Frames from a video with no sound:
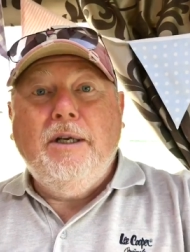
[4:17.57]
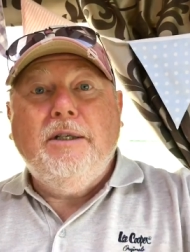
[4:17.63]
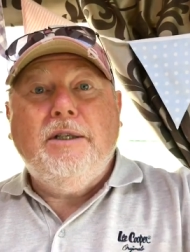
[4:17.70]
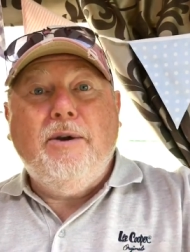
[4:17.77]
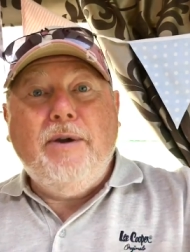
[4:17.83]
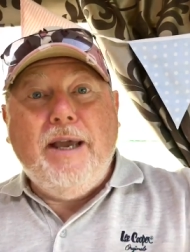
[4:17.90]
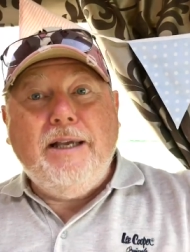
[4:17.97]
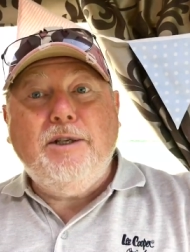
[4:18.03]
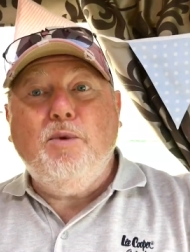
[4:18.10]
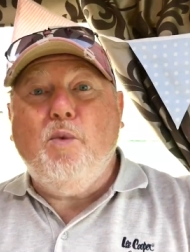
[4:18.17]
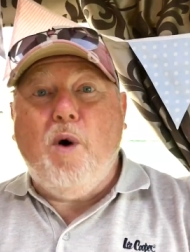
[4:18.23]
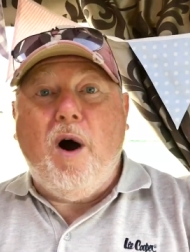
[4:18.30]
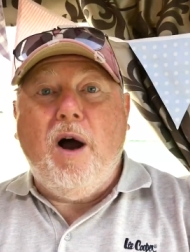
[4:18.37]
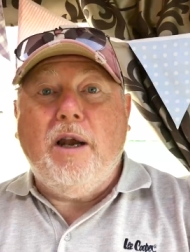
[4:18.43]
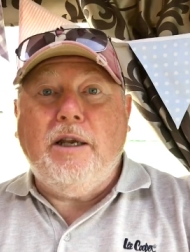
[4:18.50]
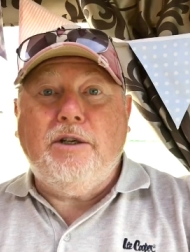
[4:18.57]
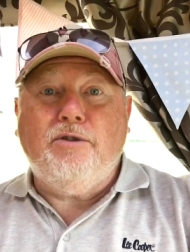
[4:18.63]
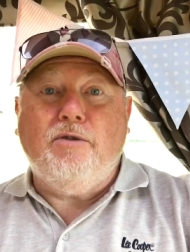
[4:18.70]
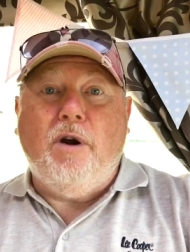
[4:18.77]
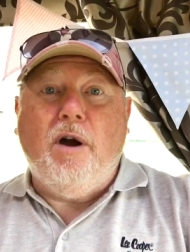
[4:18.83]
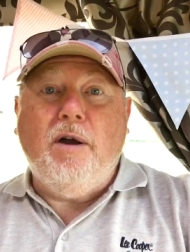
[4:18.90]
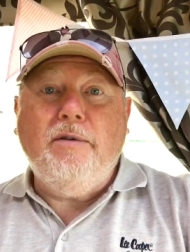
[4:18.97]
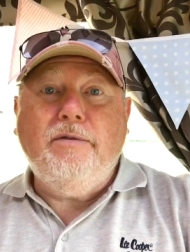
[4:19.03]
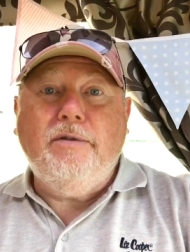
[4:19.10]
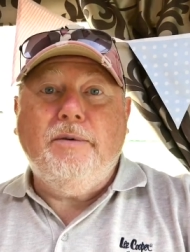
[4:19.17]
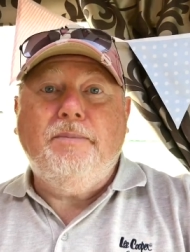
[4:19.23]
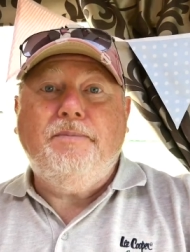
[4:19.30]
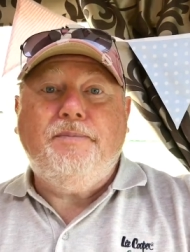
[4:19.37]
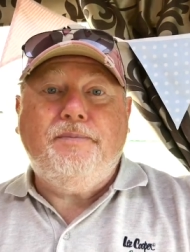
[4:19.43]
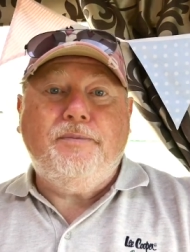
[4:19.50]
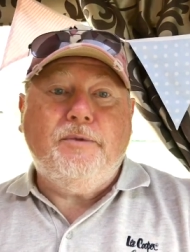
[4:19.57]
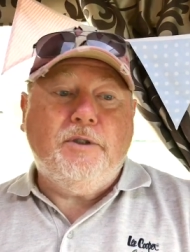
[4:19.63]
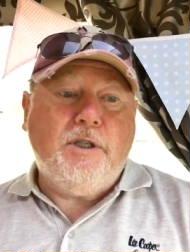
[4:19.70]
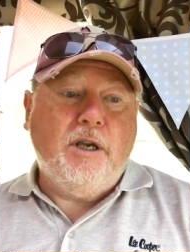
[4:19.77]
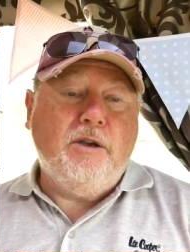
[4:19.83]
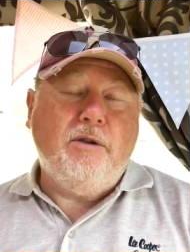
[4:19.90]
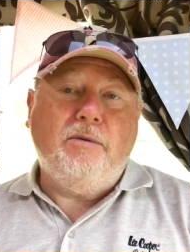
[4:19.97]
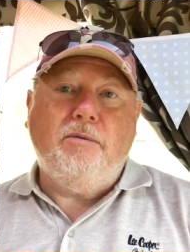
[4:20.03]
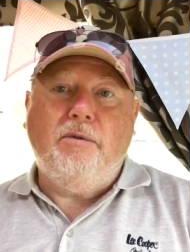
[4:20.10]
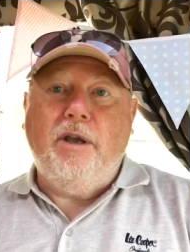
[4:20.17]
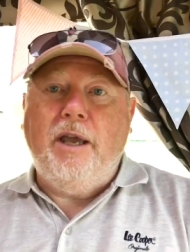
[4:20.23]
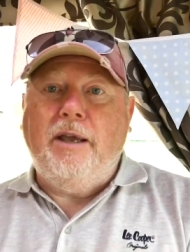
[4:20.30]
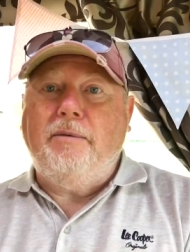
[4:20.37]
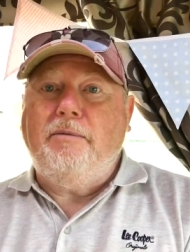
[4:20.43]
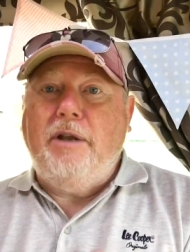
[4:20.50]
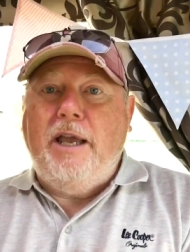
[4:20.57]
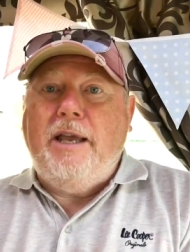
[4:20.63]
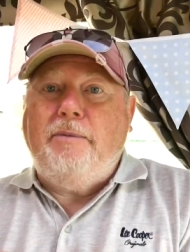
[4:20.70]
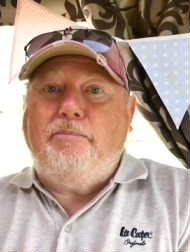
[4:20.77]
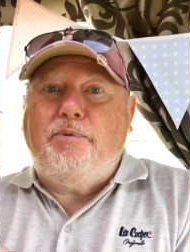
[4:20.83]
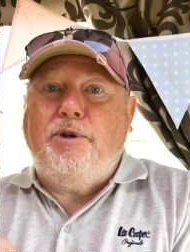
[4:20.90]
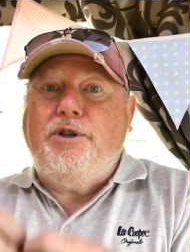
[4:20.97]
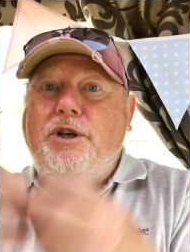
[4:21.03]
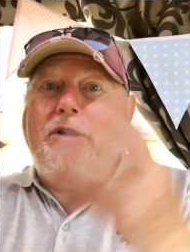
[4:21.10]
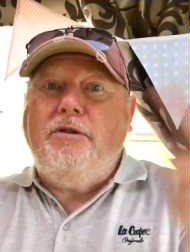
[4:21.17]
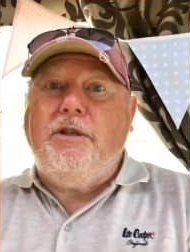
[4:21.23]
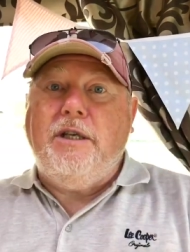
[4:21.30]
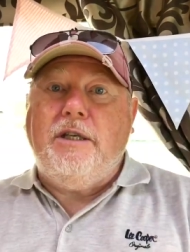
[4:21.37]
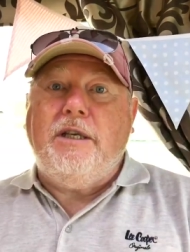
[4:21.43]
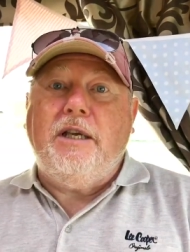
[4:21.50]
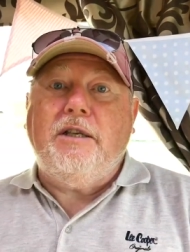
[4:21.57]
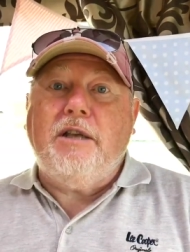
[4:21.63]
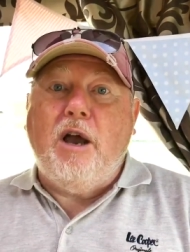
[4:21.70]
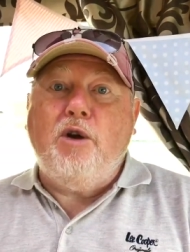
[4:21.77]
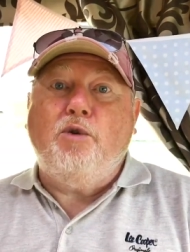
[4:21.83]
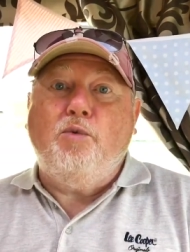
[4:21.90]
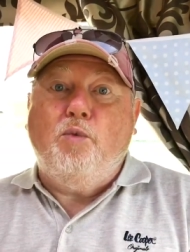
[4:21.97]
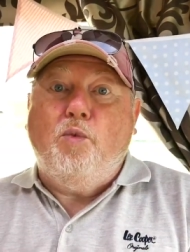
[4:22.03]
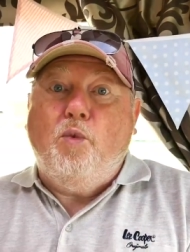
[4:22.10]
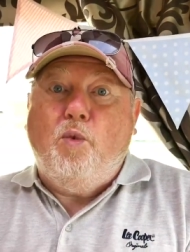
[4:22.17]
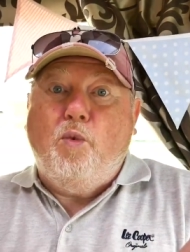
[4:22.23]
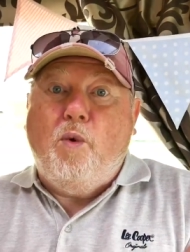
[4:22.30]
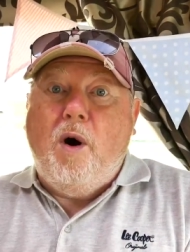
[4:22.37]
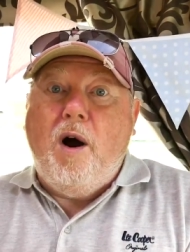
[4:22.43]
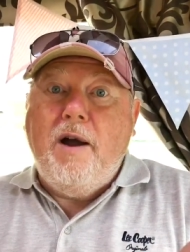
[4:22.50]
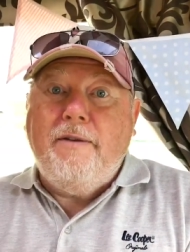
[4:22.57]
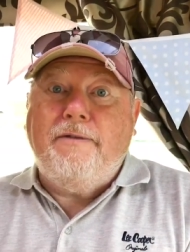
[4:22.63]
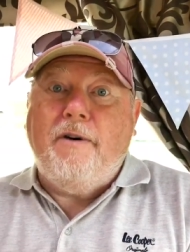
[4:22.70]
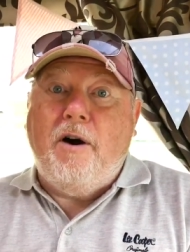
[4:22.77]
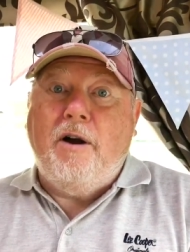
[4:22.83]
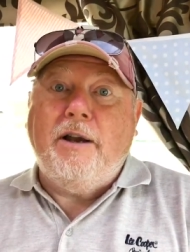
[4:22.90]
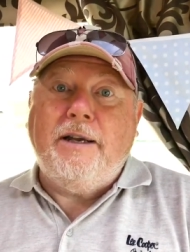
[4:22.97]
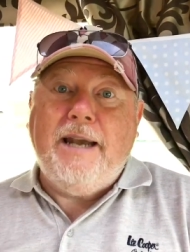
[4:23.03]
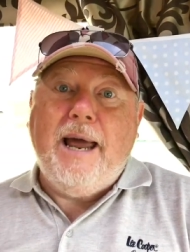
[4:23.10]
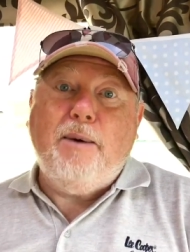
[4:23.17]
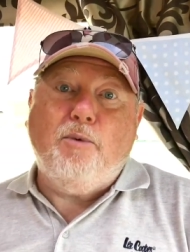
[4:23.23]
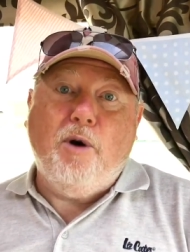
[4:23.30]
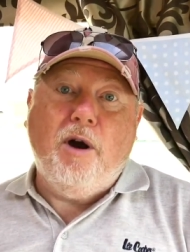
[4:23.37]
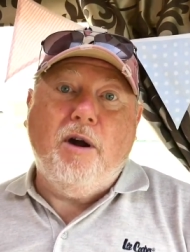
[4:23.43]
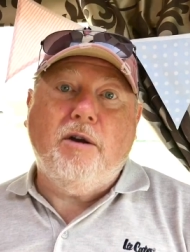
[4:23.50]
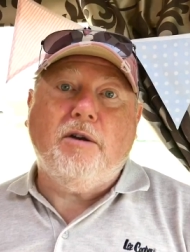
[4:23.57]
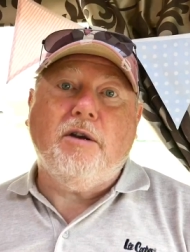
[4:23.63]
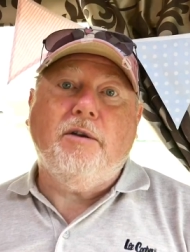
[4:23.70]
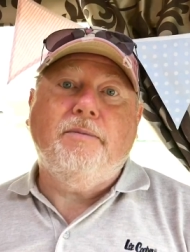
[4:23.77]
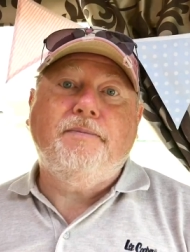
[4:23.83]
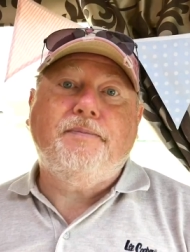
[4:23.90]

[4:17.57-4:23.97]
So it is a wireless drive. So it, it produces its own Wi-Fi network.